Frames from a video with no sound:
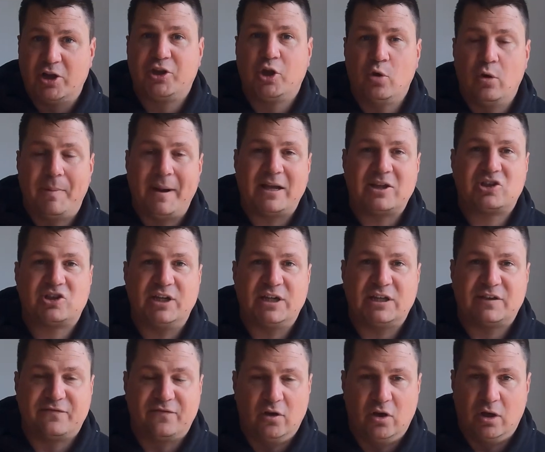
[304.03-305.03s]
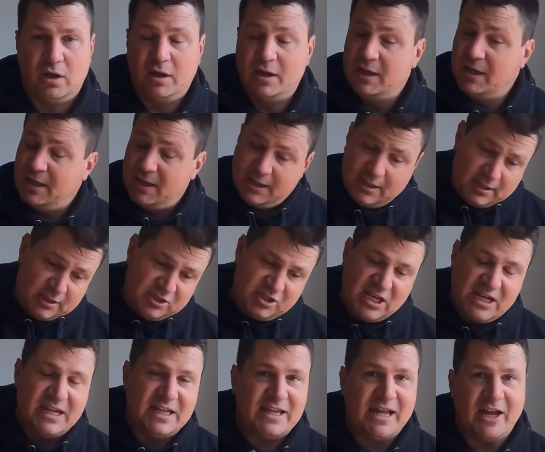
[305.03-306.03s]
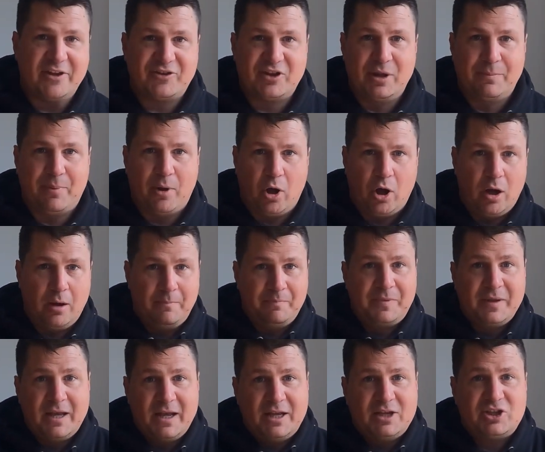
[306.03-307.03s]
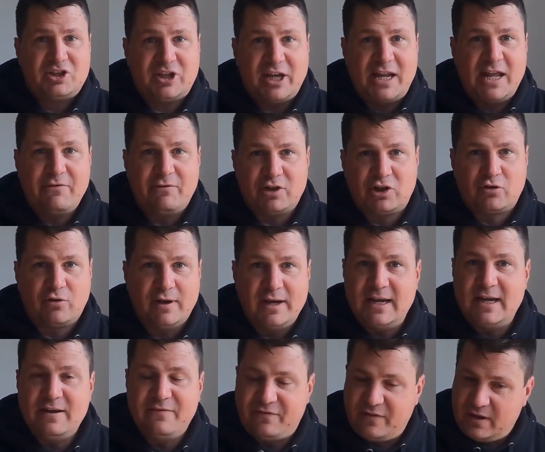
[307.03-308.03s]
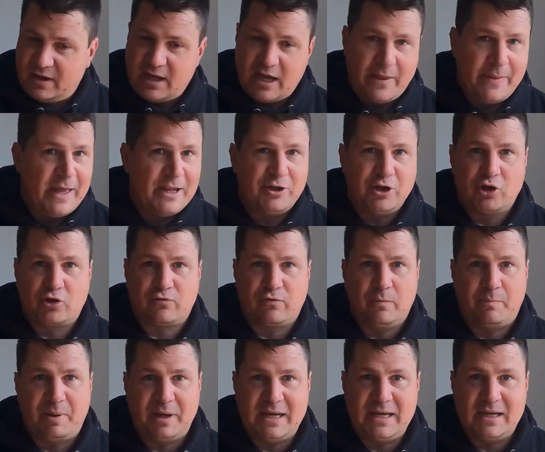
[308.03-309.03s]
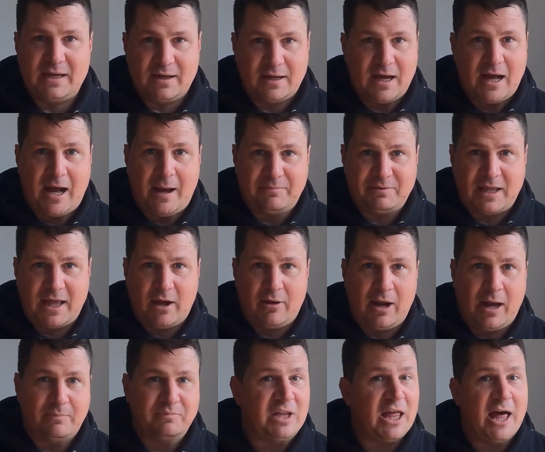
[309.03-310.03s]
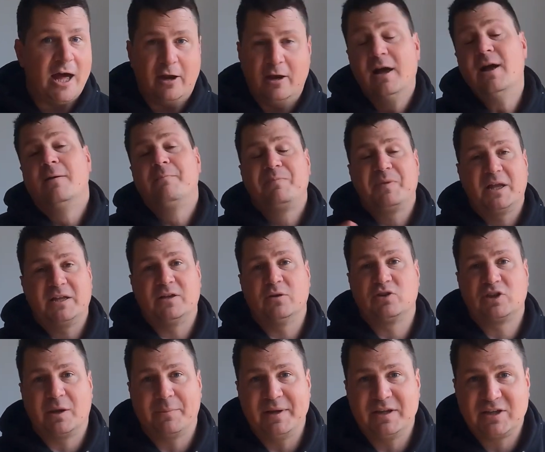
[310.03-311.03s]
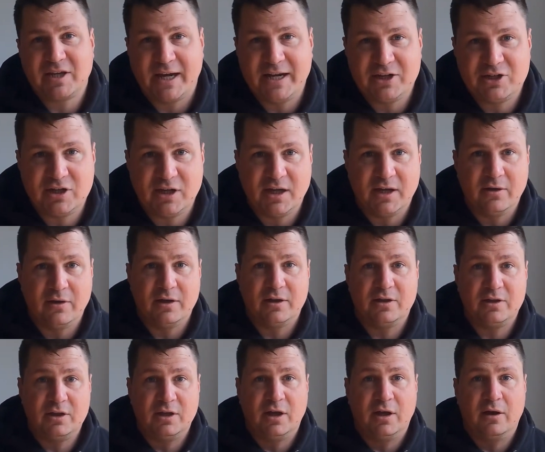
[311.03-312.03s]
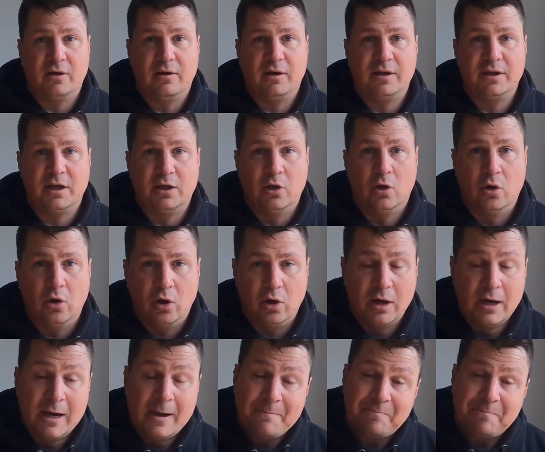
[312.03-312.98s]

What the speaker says: do about 6 foot, send it down to the bottom, steady retrieve, and then just repeat up, down, until something takes your lure.